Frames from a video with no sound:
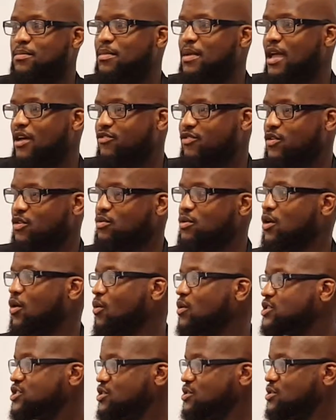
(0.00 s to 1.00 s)
If you know
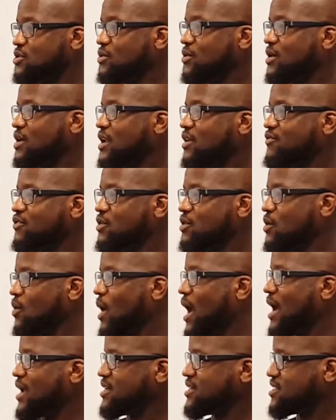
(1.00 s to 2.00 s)
what you're doing, if you know
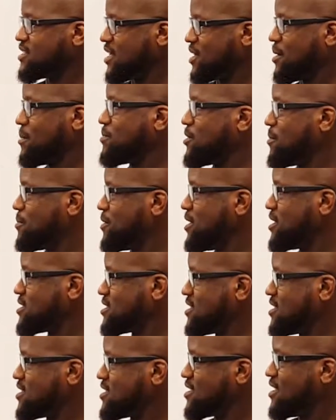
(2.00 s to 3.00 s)
how to set up your
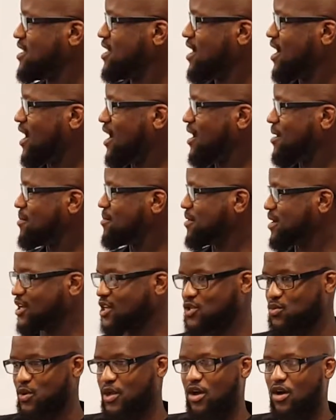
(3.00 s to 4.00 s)
business,
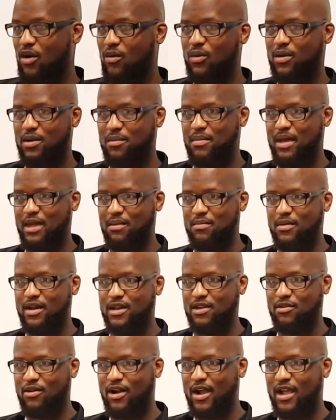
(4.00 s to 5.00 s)
because we all want to make
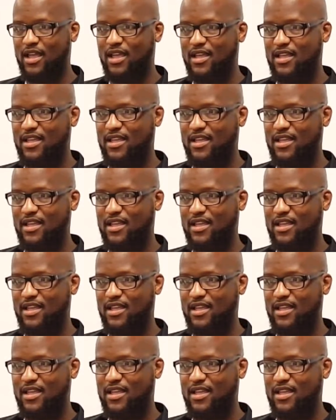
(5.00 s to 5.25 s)
money, right?